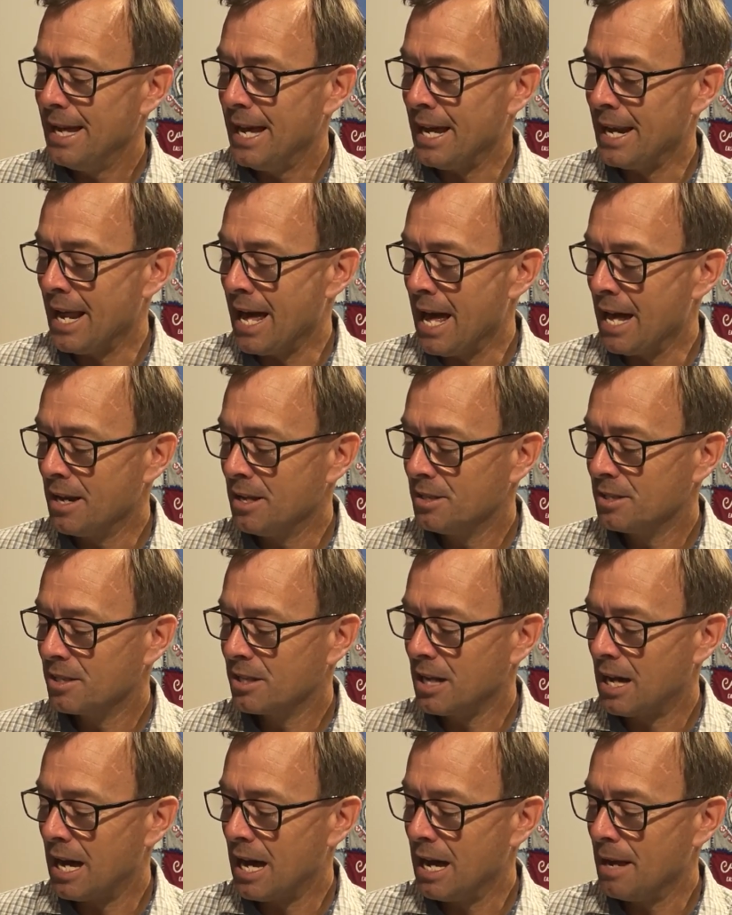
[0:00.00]
and Annas
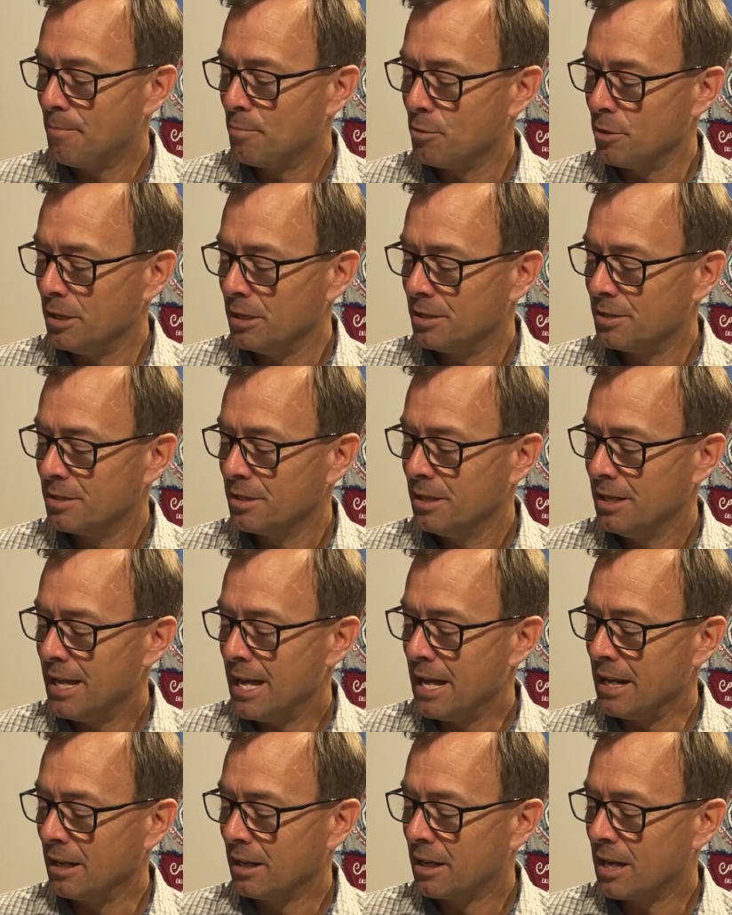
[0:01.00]
the high priest,
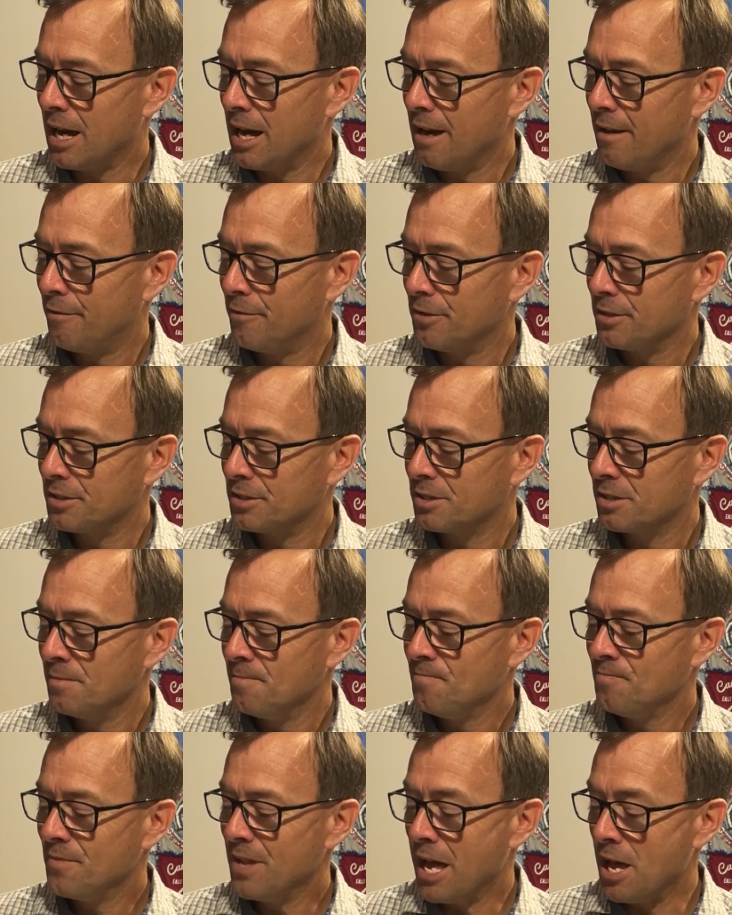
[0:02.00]
and Caiaphas,
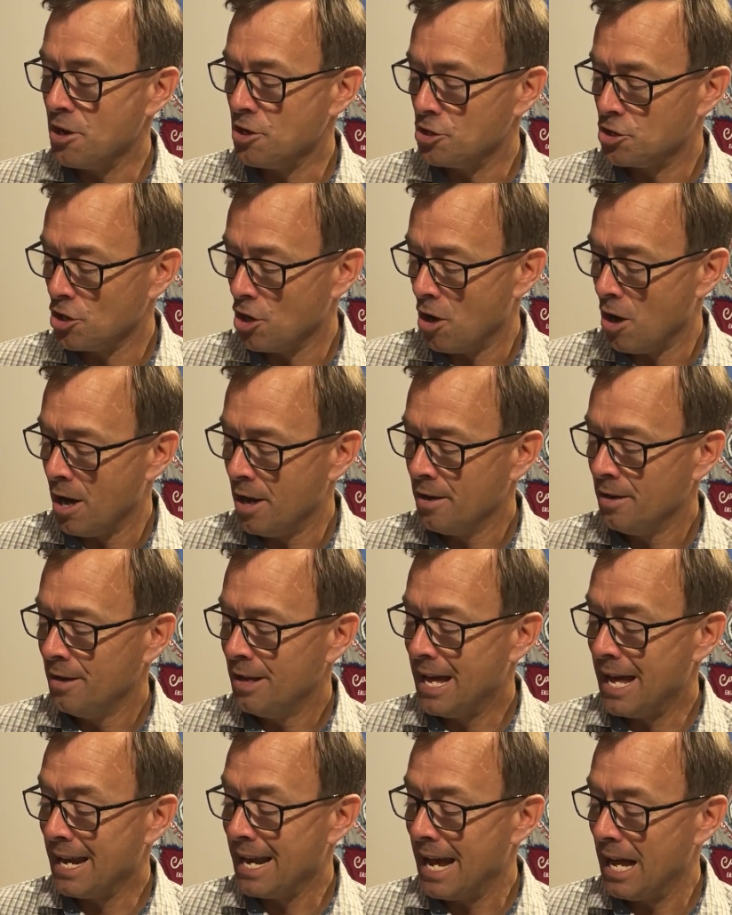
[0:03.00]
and John,
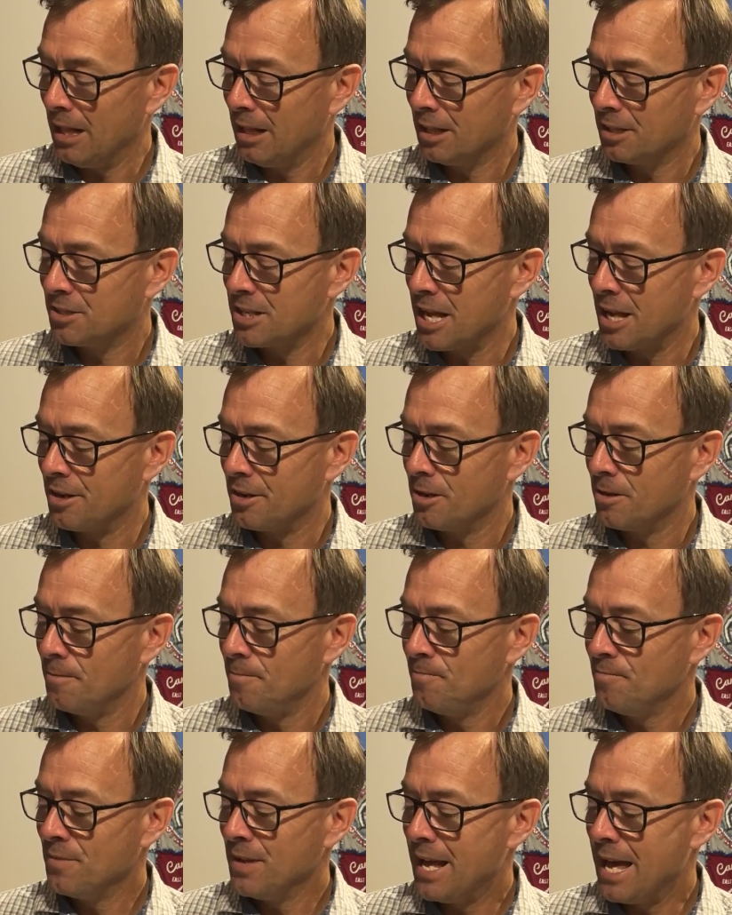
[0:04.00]
and Alexander,
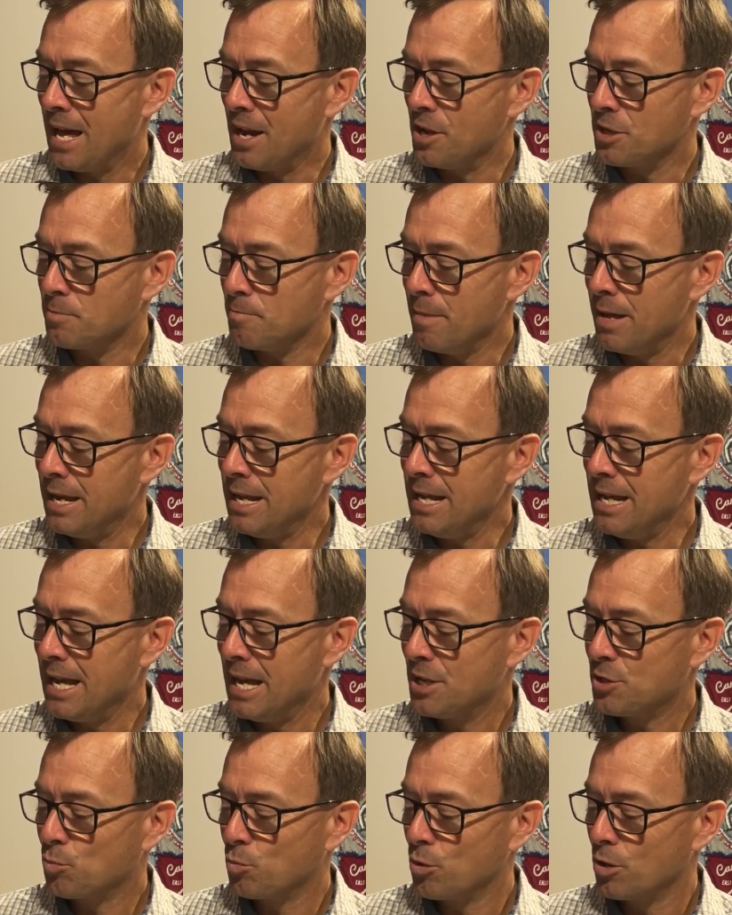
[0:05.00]
and as many
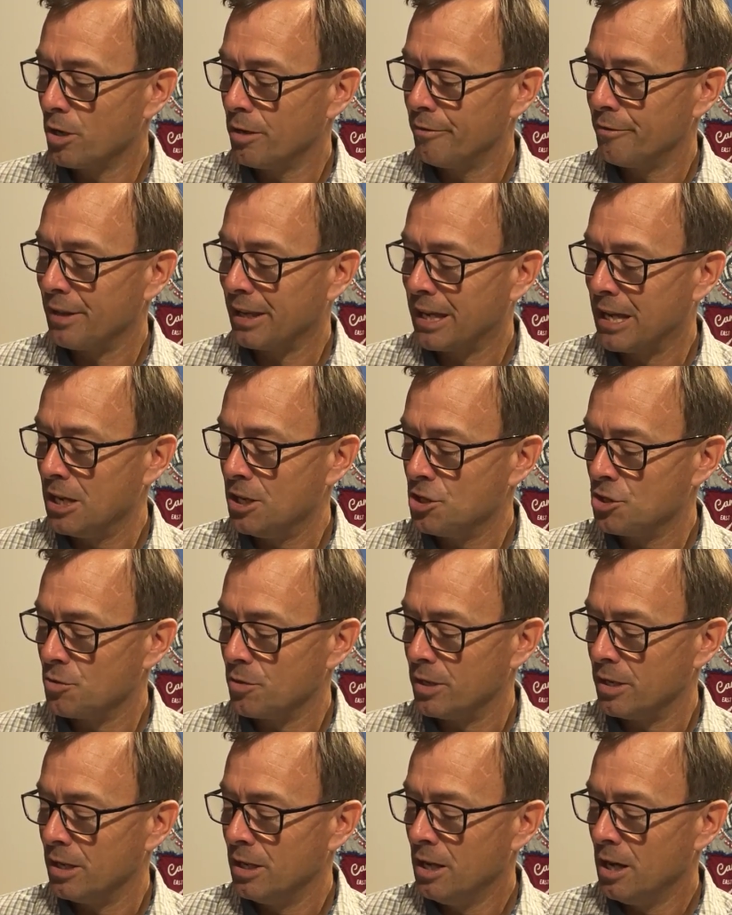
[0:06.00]
as were of the
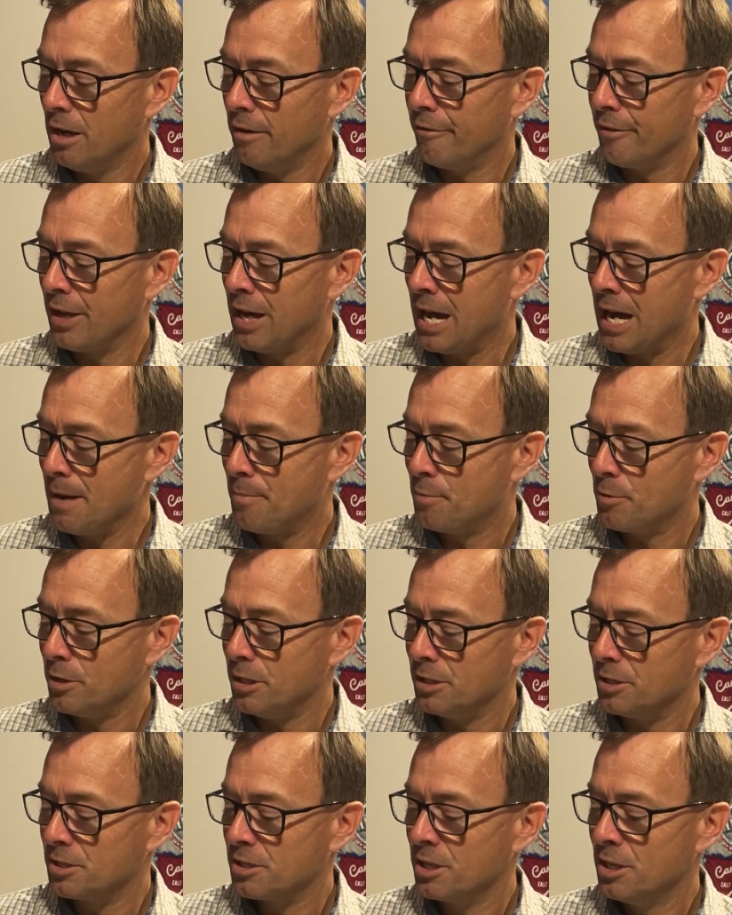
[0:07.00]
kindred of the high
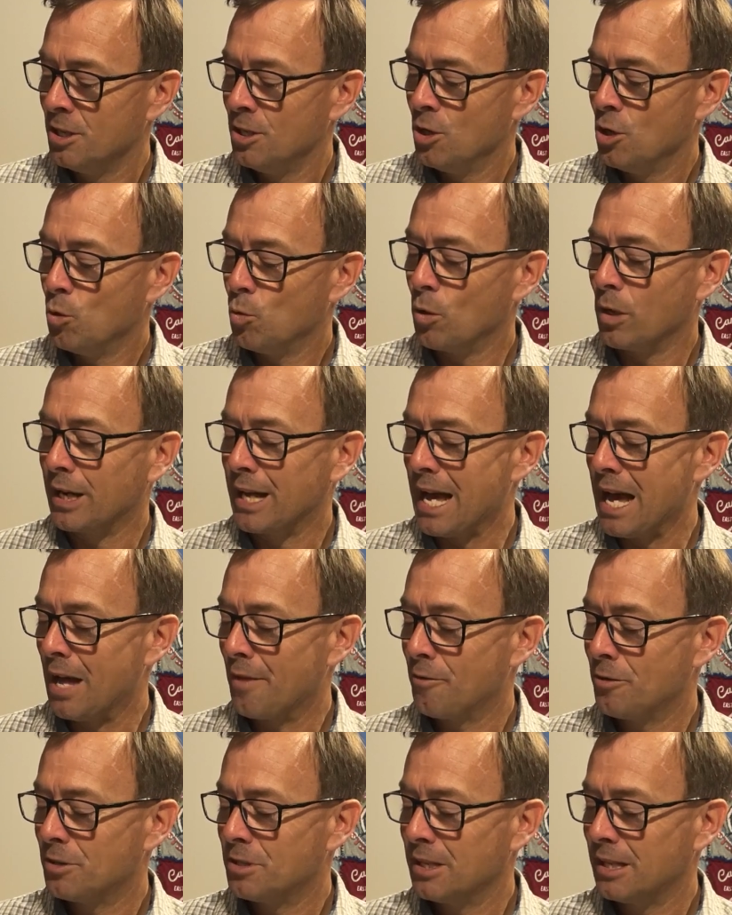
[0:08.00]
priest, were
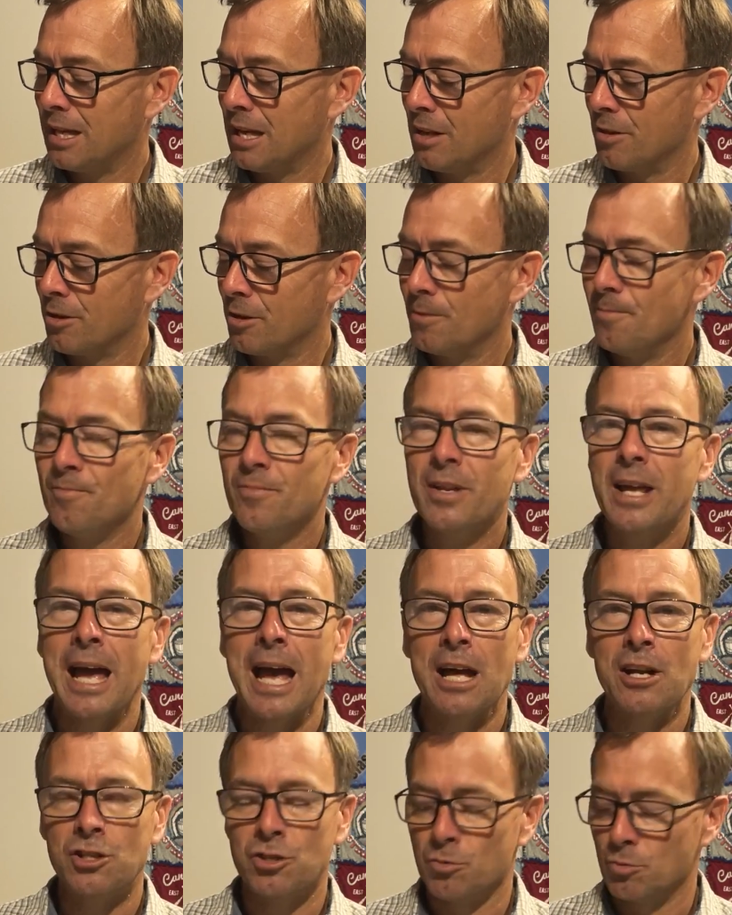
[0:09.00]
gathered together
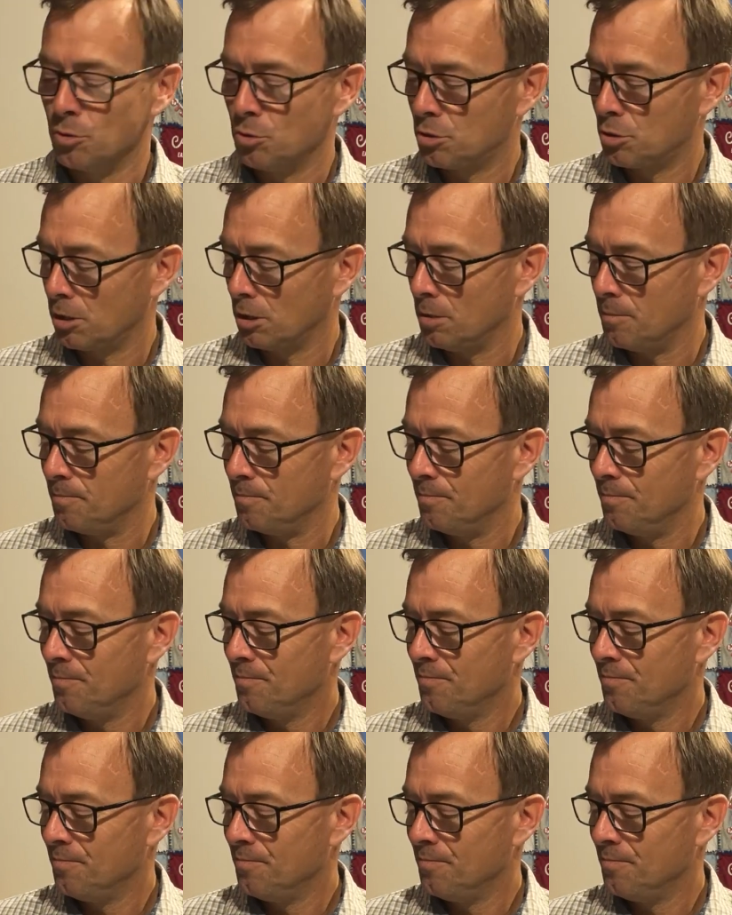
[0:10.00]
at Jerusalem.